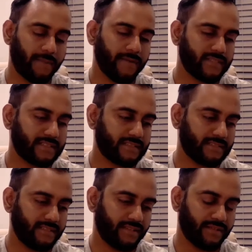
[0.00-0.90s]
parents,
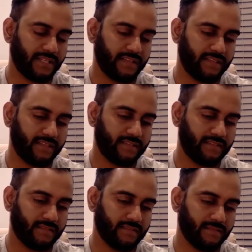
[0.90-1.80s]
you know,
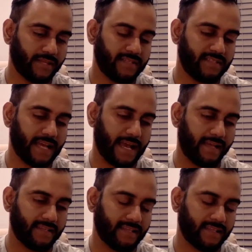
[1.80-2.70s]
my
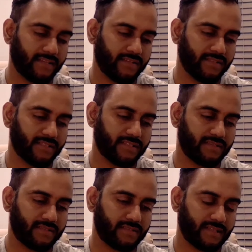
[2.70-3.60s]
dad like used to
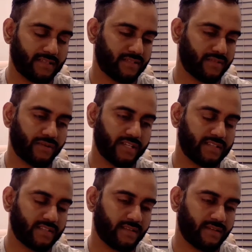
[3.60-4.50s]
tell stories
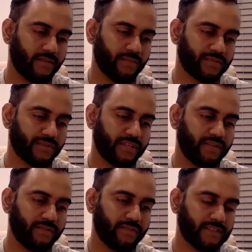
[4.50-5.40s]
at home. So I
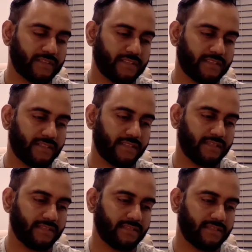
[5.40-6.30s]
never felt
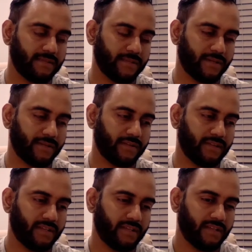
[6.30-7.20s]
guilty about
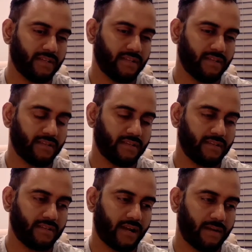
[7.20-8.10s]

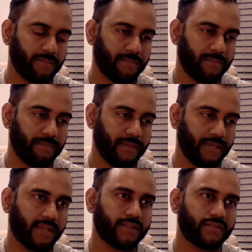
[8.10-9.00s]
not
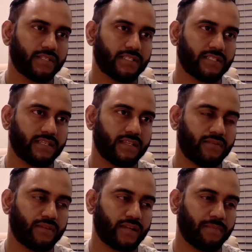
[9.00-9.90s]
being interested
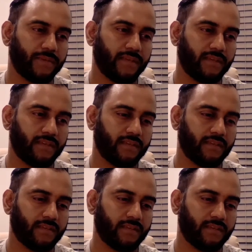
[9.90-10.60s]
or not being,